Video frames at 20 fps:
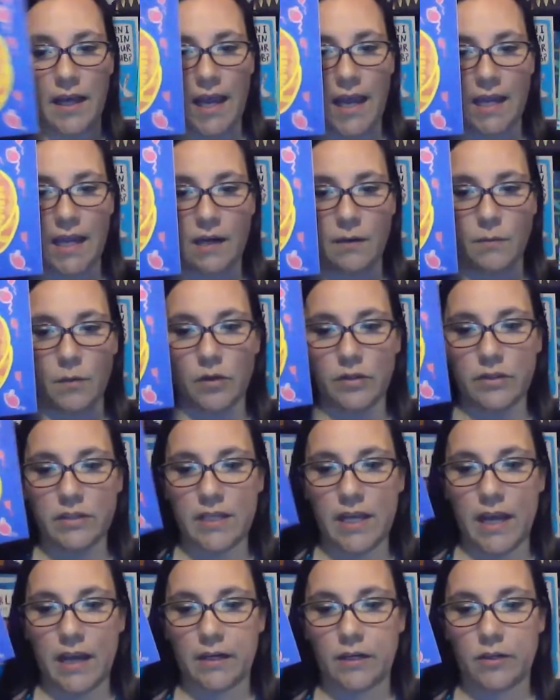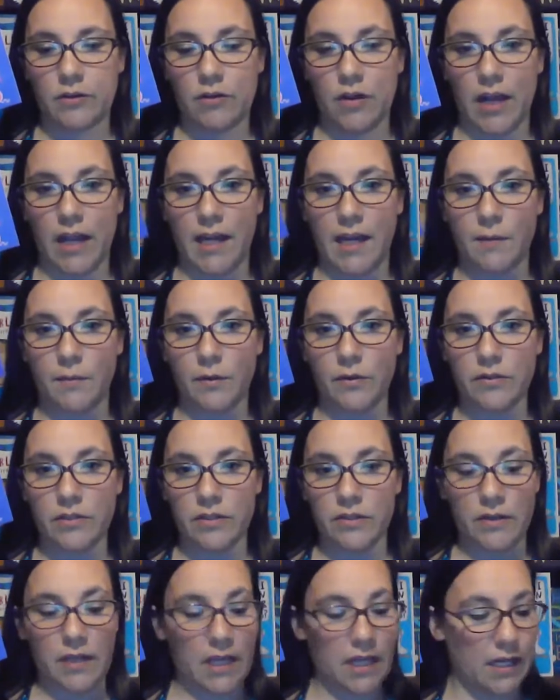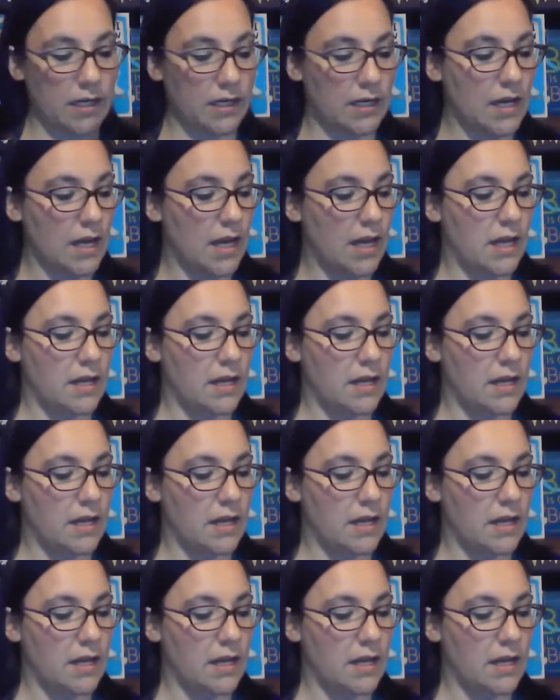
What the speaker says: animals, how to draw animals, they can